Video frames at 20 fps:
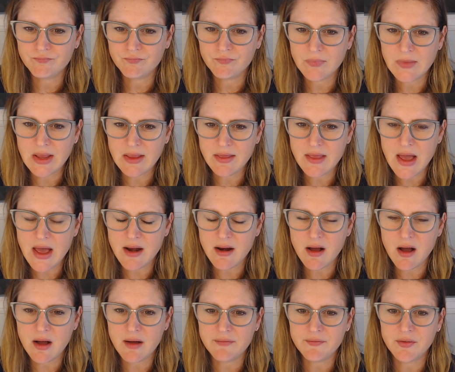that
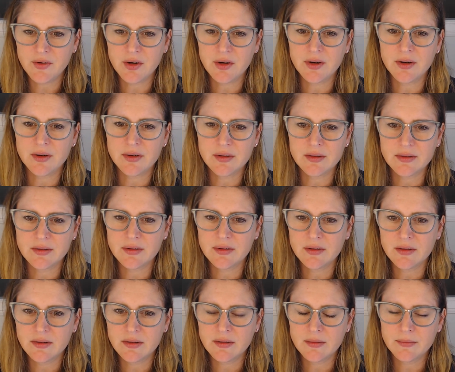offer,
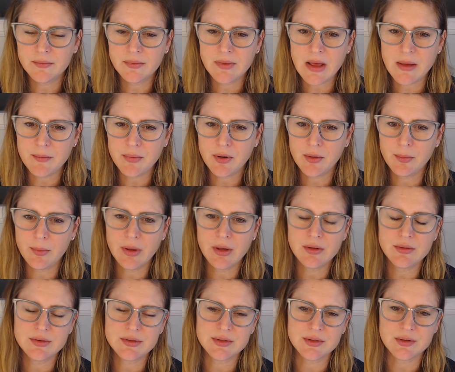that
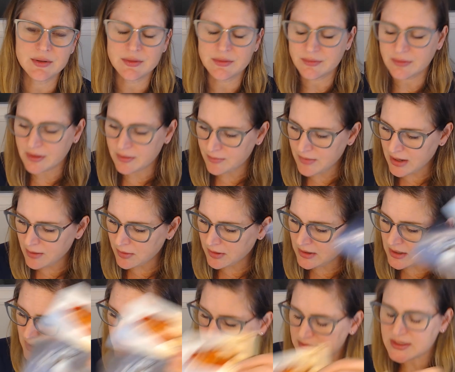proposal, and maybe
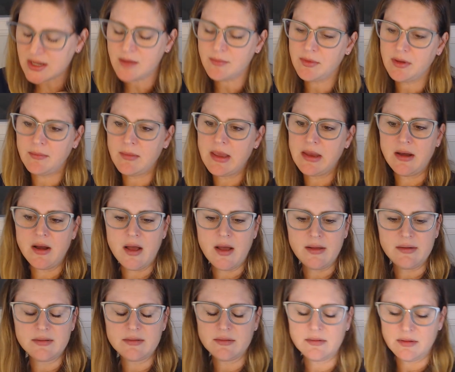next time you
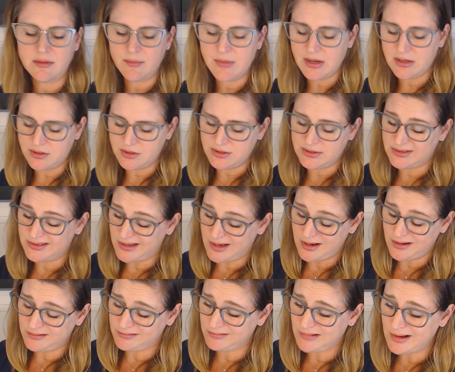may just
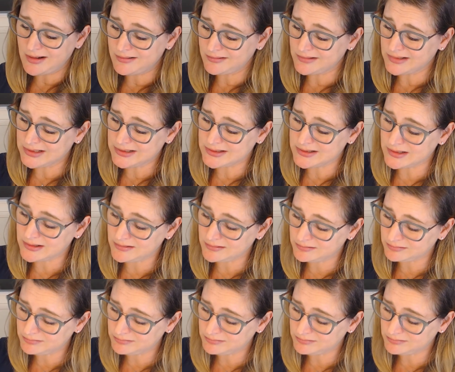say, I don't think so.